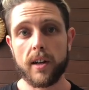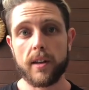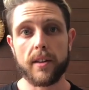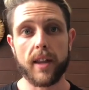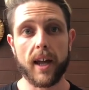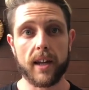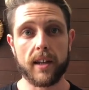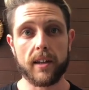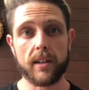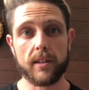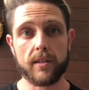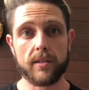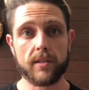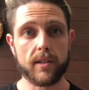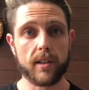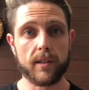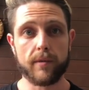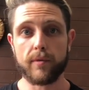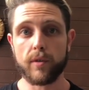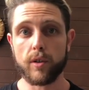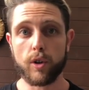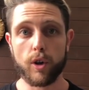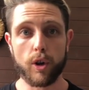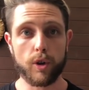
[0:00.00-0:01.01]
That is,
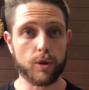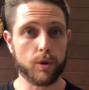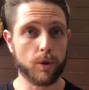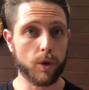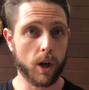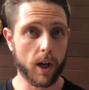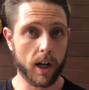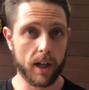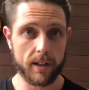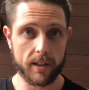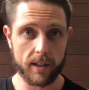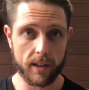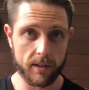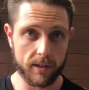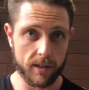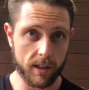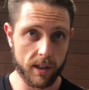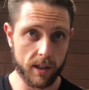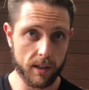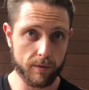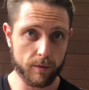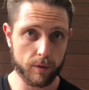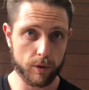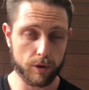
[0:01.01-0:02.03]
if you go do high intensity
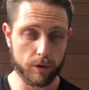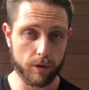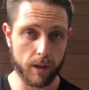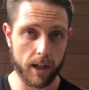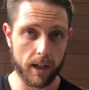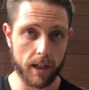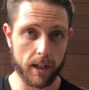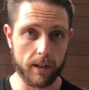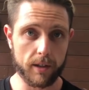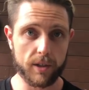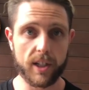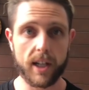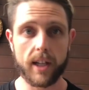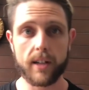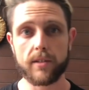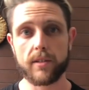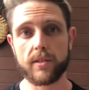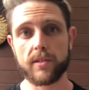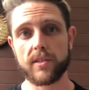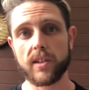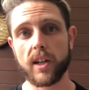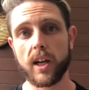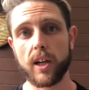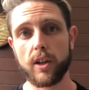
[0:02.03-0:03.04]
interval training,
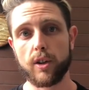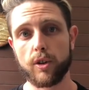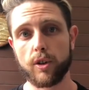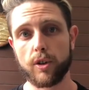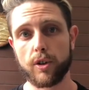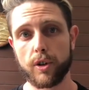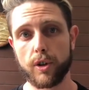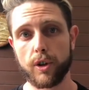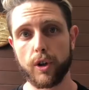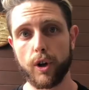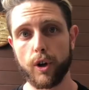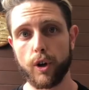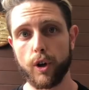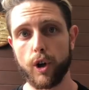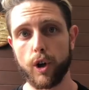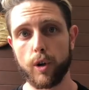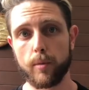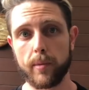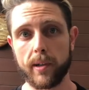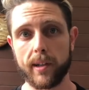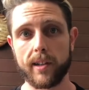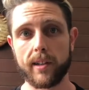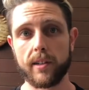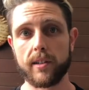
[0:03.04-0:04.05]
chances are you're not going to go
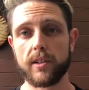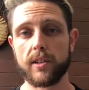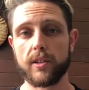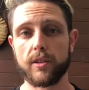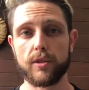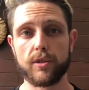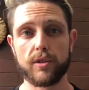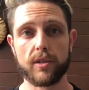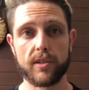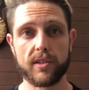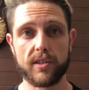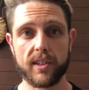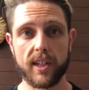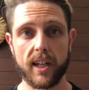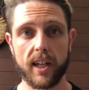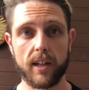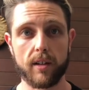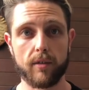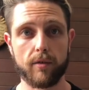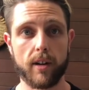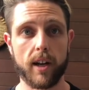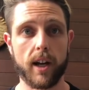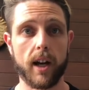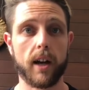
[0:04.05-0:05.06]
home and continue to
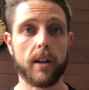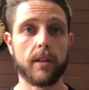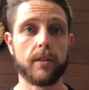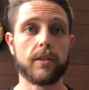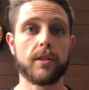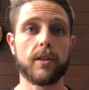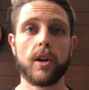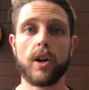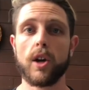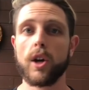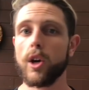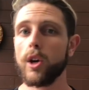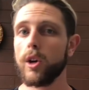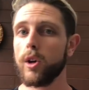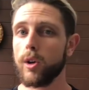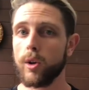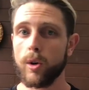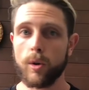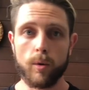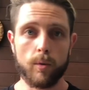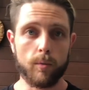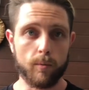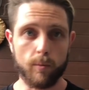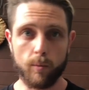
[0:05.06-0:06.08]
stand around,
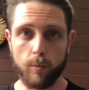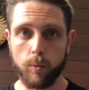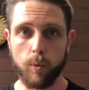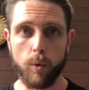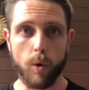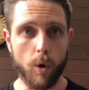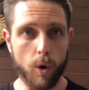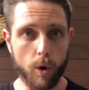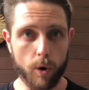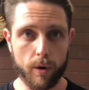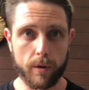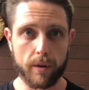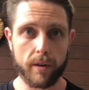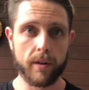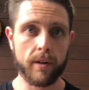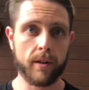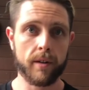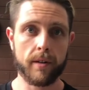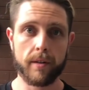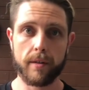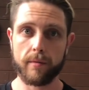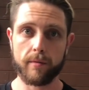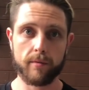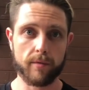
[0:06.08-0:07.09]
walk
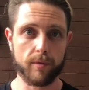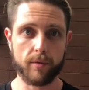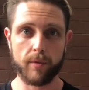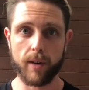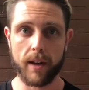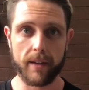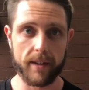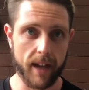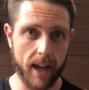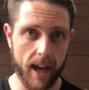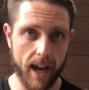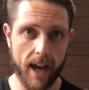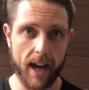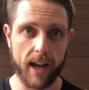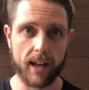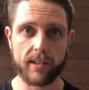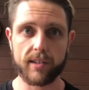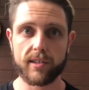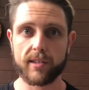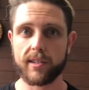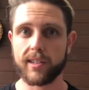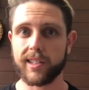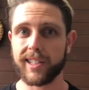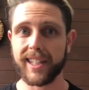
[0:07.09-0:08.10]
throughout your
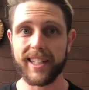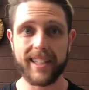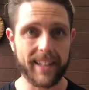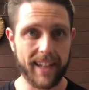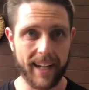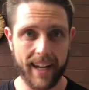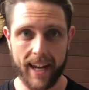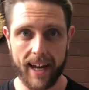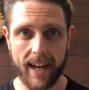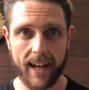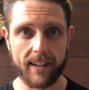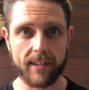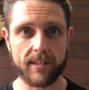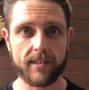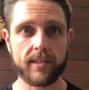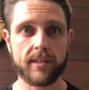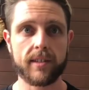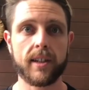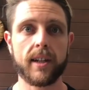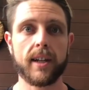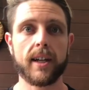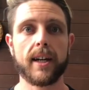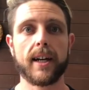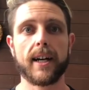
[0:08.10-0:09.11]
house, clean the house.
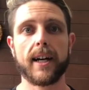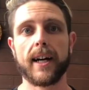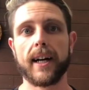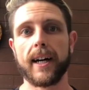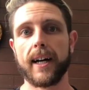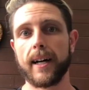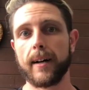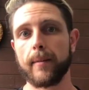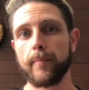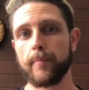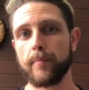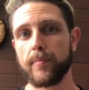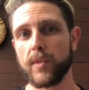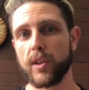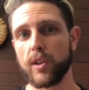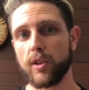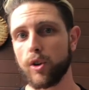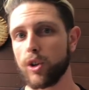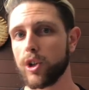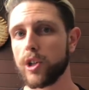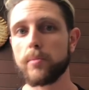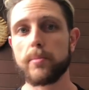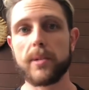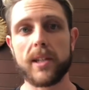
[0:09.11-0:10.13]
You're
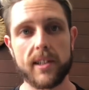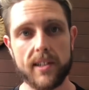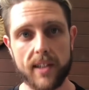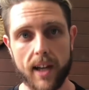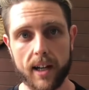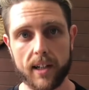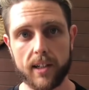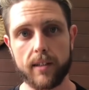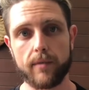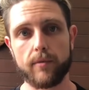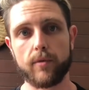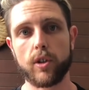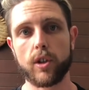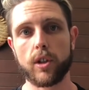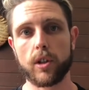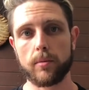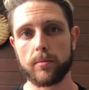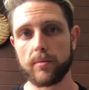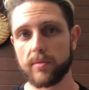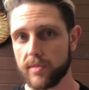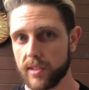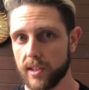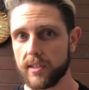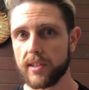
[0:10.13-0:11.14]
not going to be as active. You're going
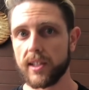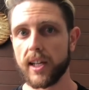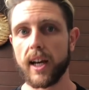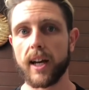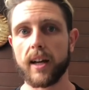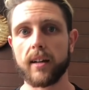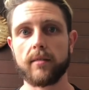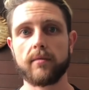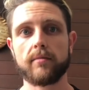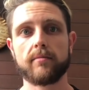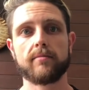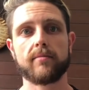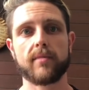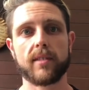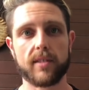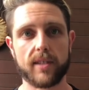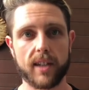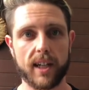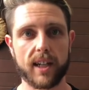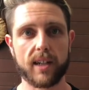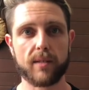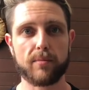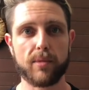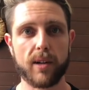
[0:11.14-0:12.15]
to sit down and
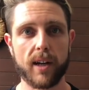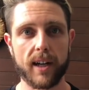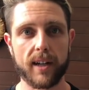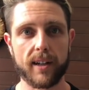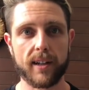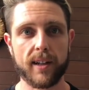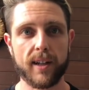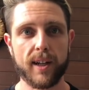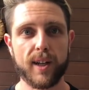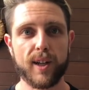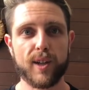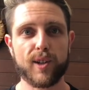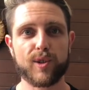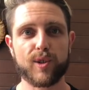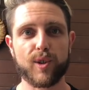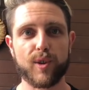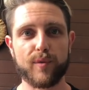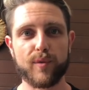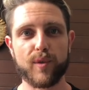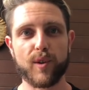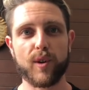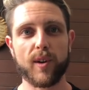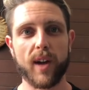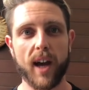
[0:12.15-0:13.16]
take a break. So
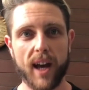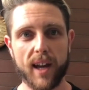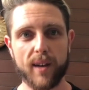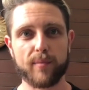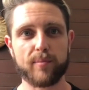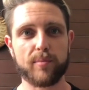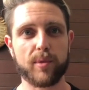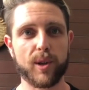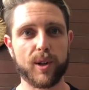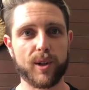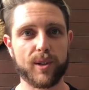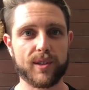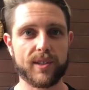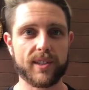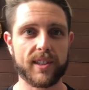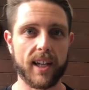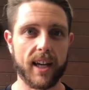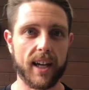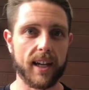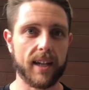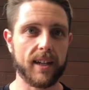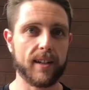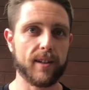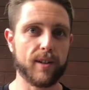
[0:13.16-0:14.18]
if you had a burn,
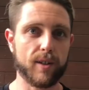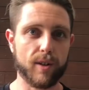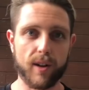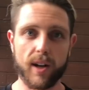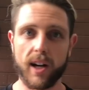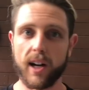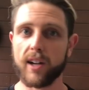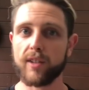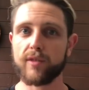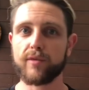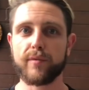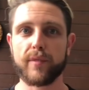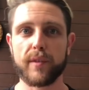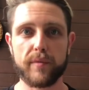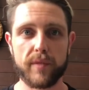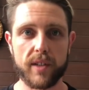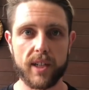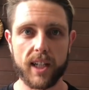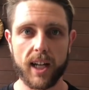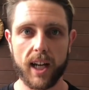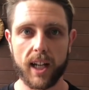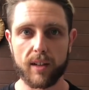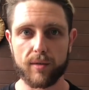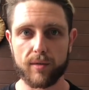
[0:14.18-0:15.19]
say, you know, 150
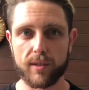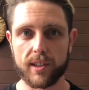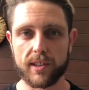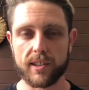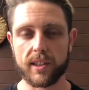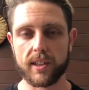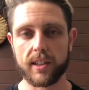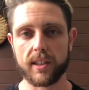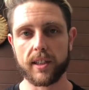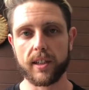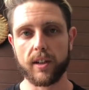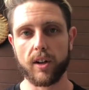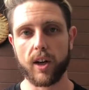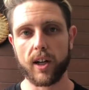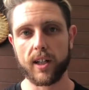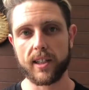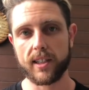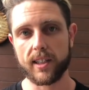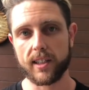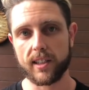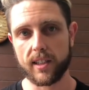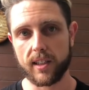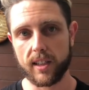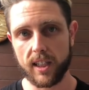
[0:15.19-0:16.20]
calories in a high
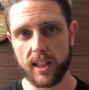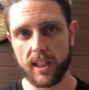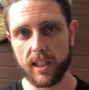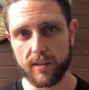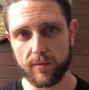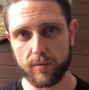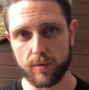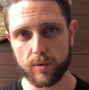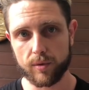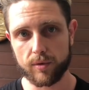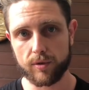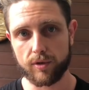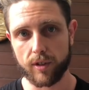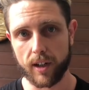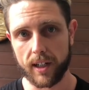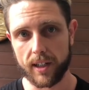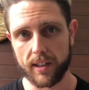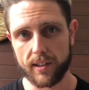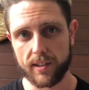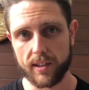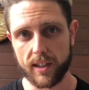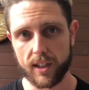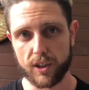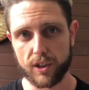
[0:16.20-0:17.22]
intensity interval
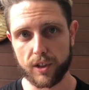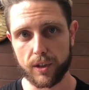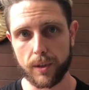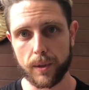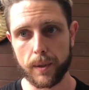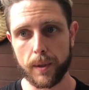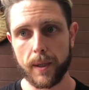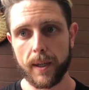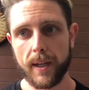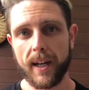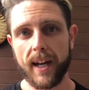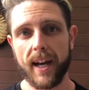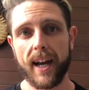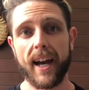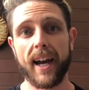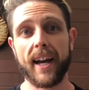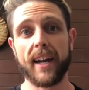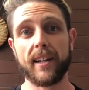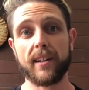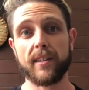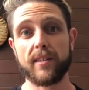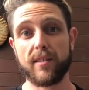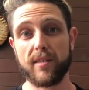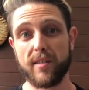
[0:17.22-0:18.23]
training session,
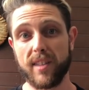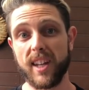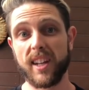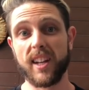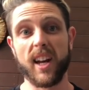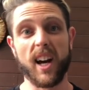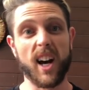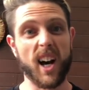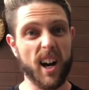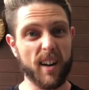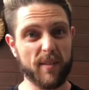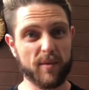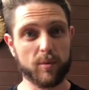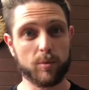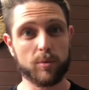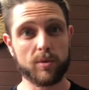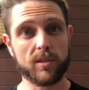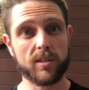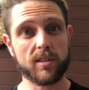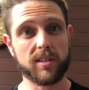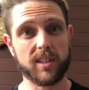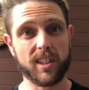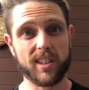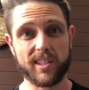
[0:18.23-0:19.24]
and then
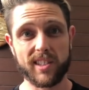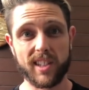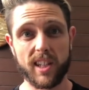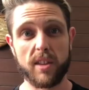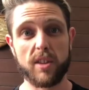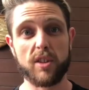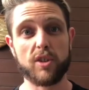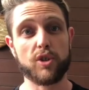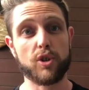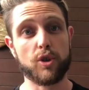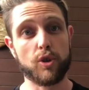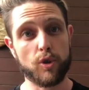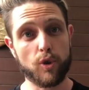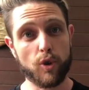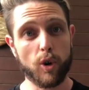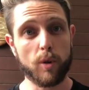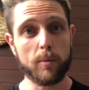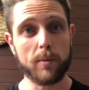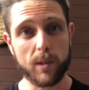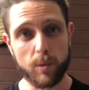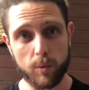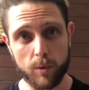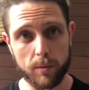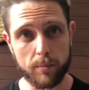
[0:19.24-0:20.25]
afterwards, let's say that you
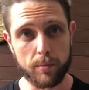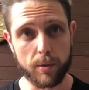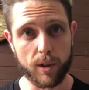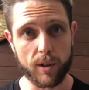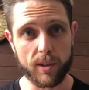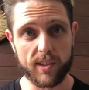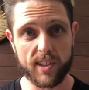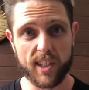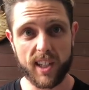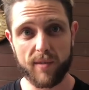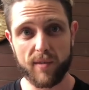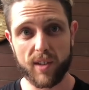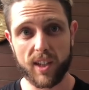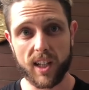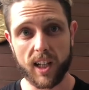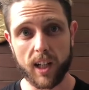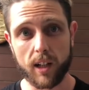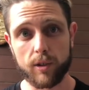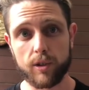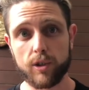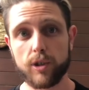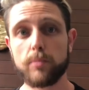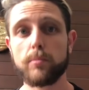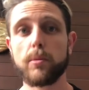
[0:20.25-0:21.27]
normally would burn 70
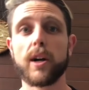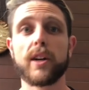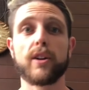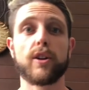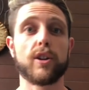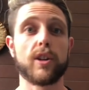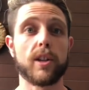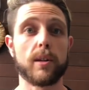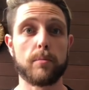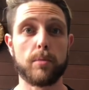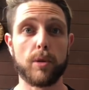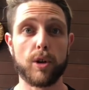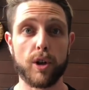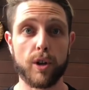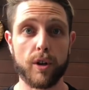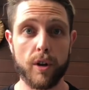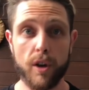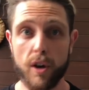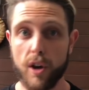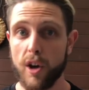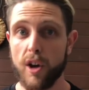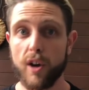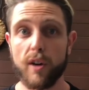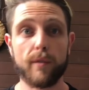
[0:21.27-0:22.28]
calories, you might only burn
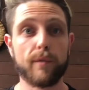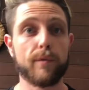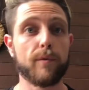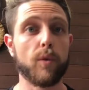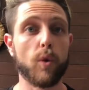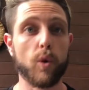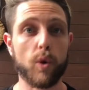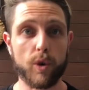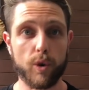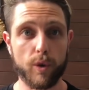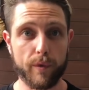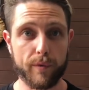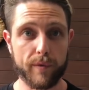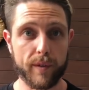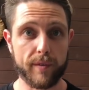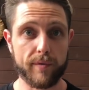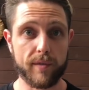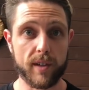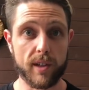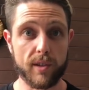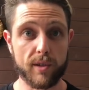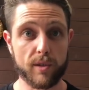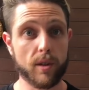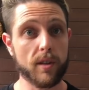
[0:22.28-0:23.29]
40 or
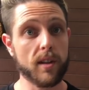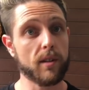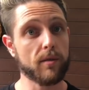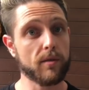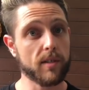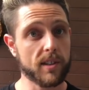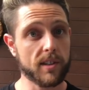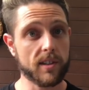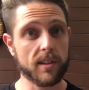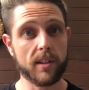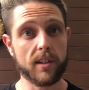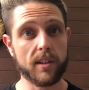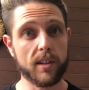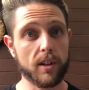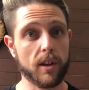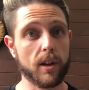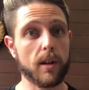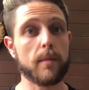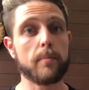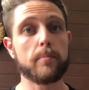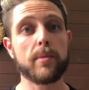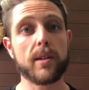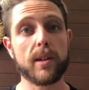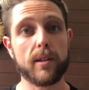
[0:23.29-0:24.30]
50. So there is, you know,
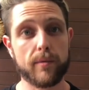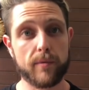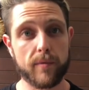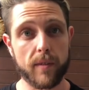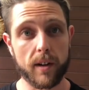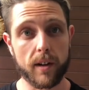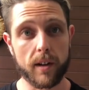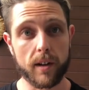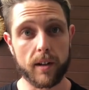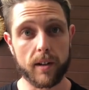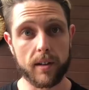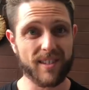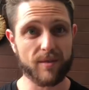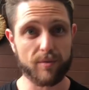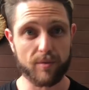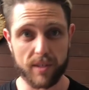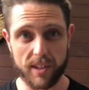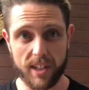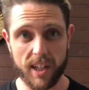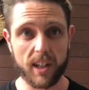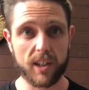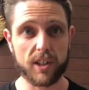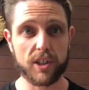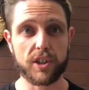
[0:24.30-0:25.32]
a bit of a
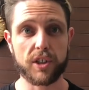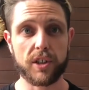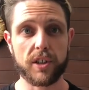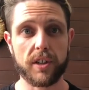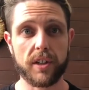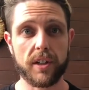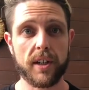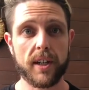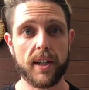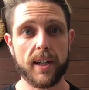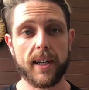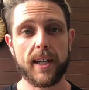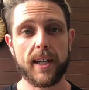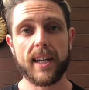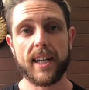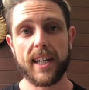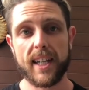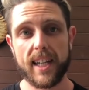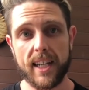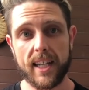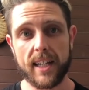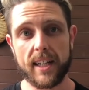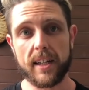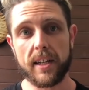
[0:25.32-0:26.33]
reduction
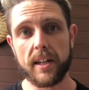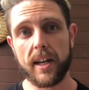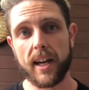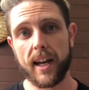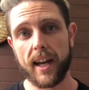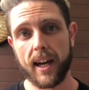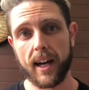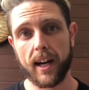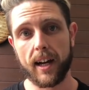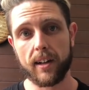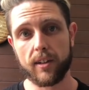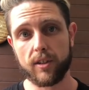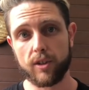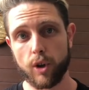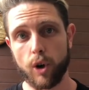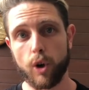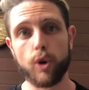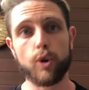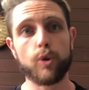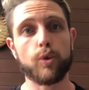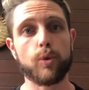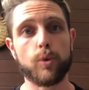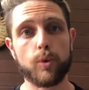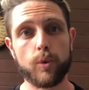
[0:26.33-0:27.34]
in our
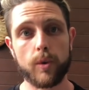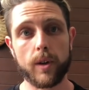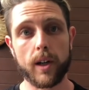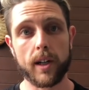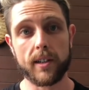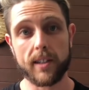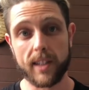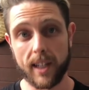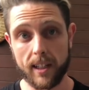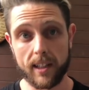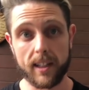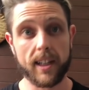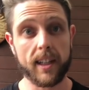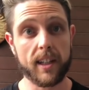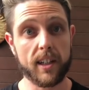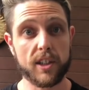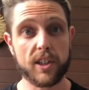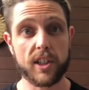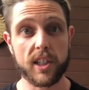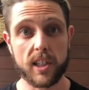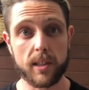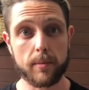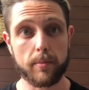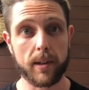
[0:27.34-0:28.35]
total daily
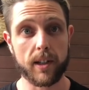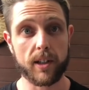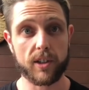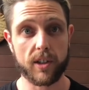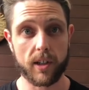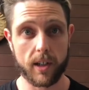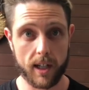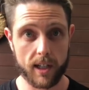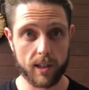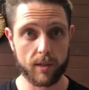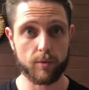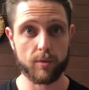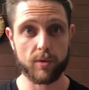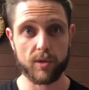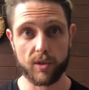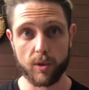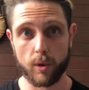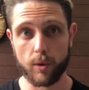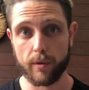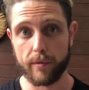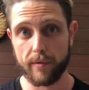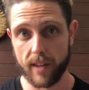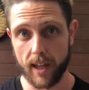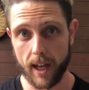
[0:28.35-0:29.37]
energy expenditure as a
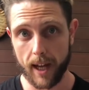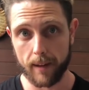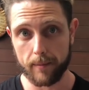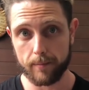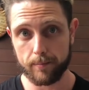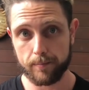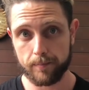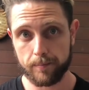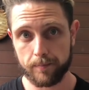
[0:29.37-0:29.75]
result of that.